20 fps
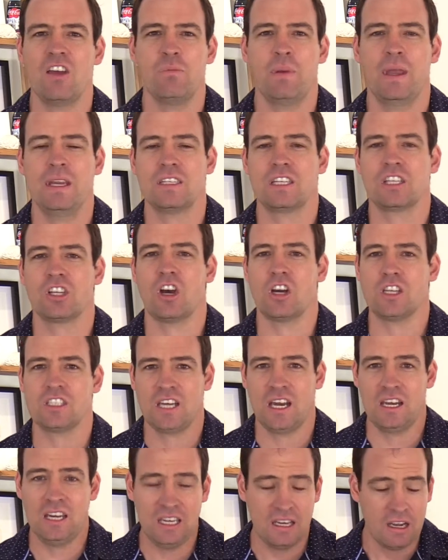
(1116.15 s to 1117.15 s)
of Pentecost
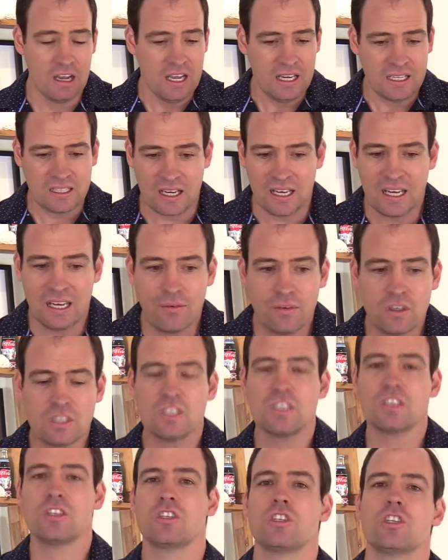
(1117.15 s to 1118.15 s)
and he
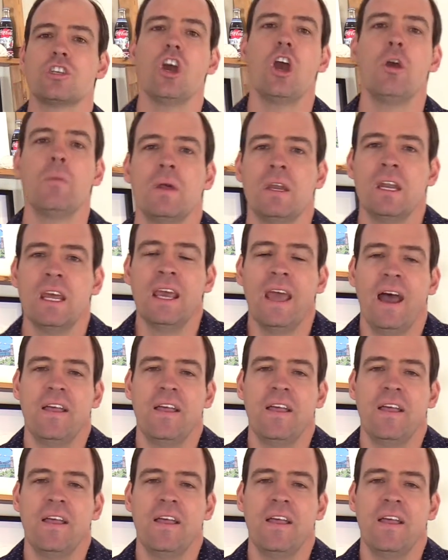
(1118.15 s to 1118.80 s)
delivers this sermon,